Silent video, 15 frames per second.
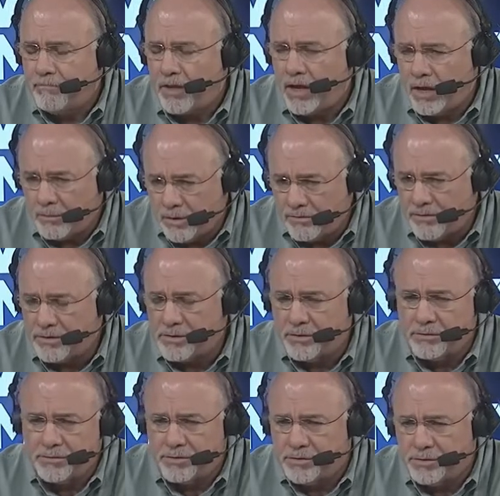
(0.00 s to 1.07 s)
I believe it has
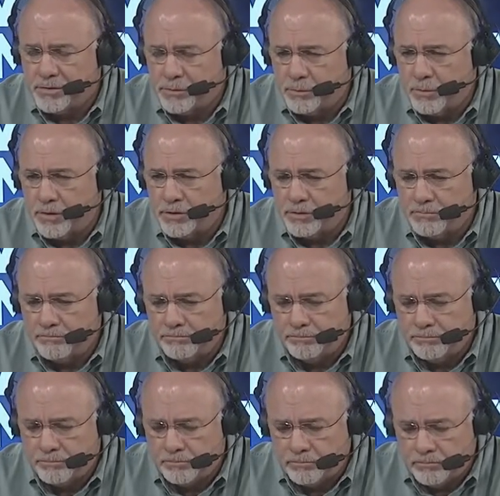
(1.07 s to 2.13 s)
hurt the situation.
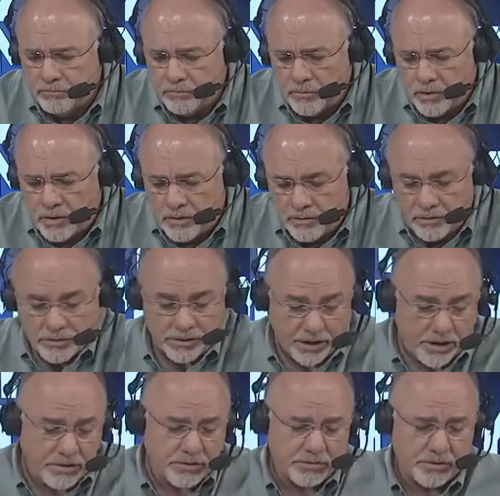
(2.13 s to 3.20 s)
There's a
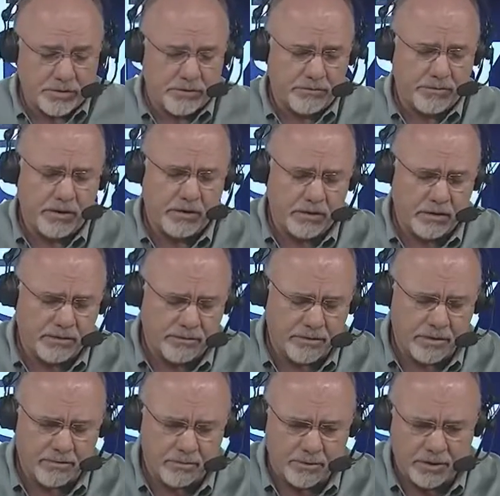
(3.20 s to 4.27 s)
history of
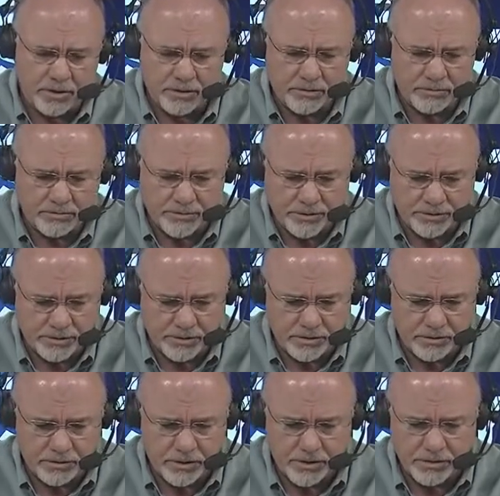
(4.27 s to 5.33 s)
government intervention,
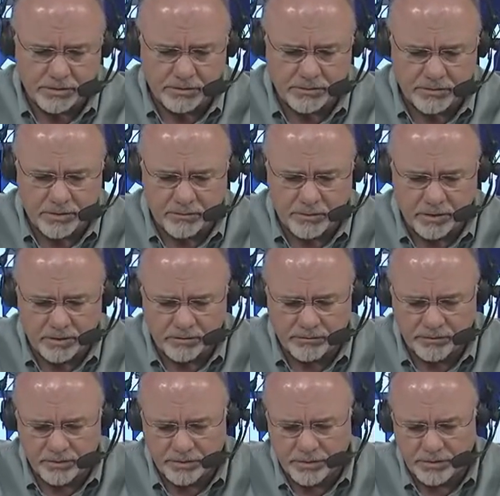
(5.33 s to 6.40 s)
and the history of government
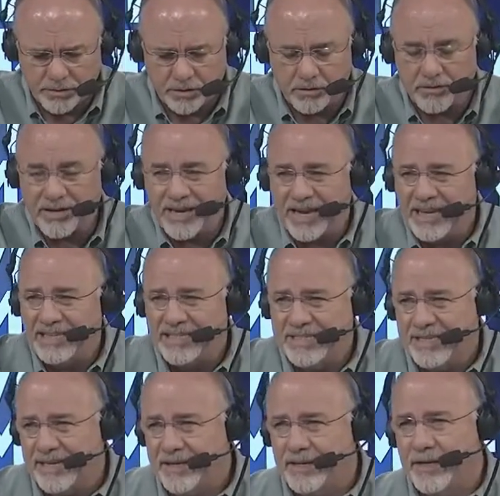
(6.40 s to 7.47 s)
intervention is called
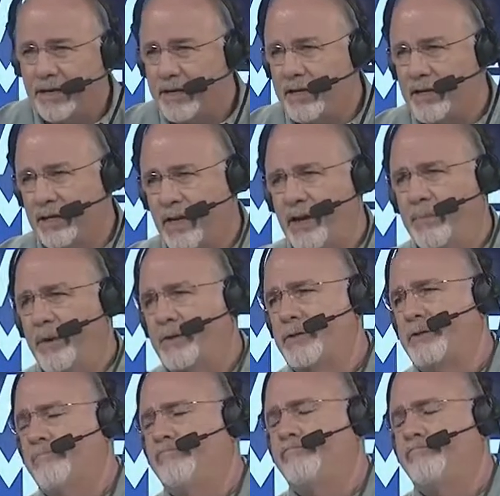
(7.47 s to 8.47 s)
Keynesian economics.